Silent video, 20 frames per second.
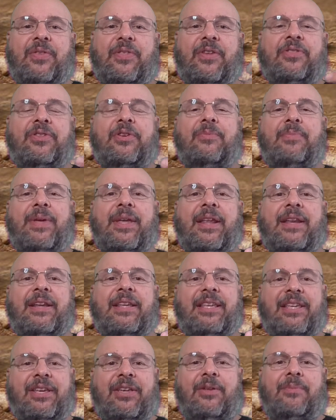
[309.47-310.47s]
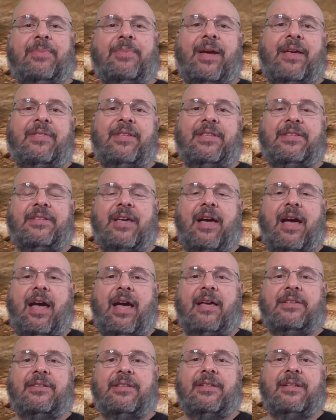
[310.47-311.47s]
that they're being killed by these
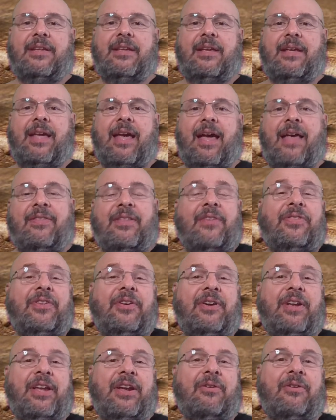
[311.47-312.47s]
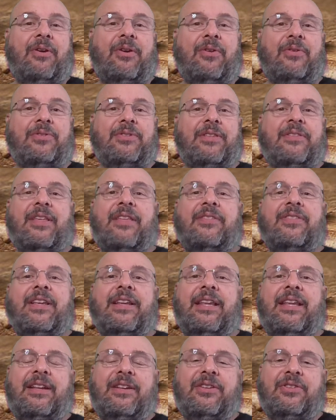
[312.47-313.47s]
guys, and that they're heroes, and that they
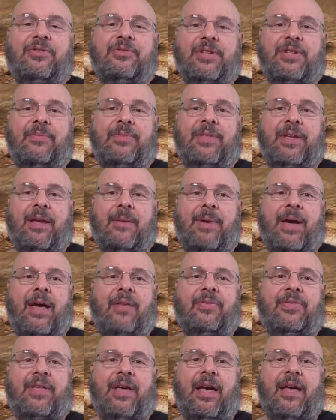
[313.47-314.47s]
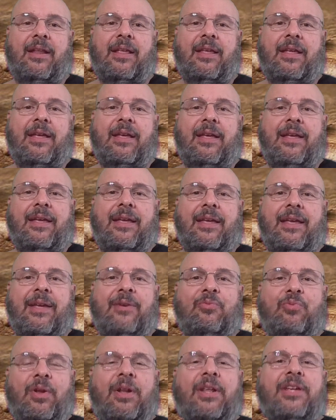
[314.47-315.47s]
need to do something about that.
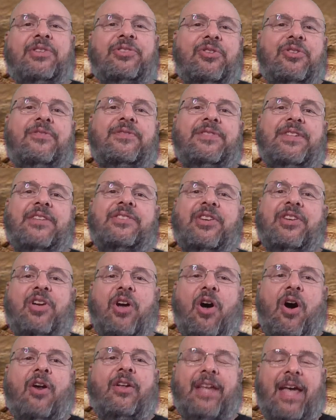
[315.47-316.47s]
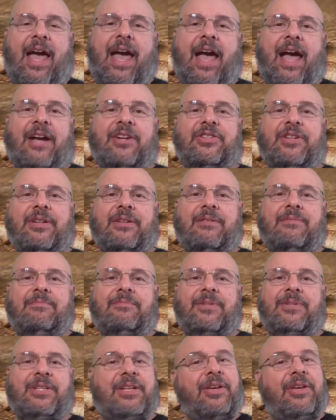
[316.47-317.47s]
It really serves as a call to action.
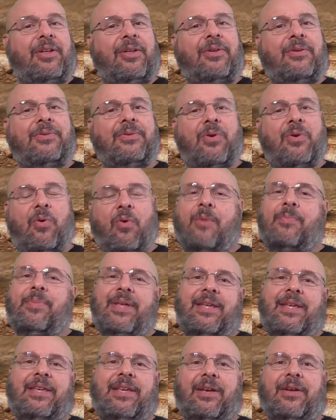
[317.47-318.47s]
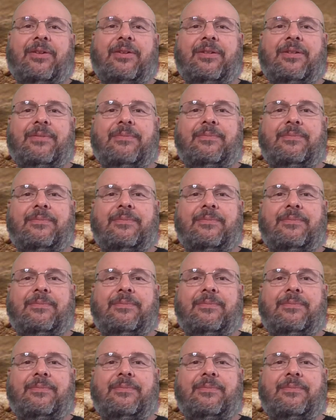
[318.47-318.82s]
Kill or be killed.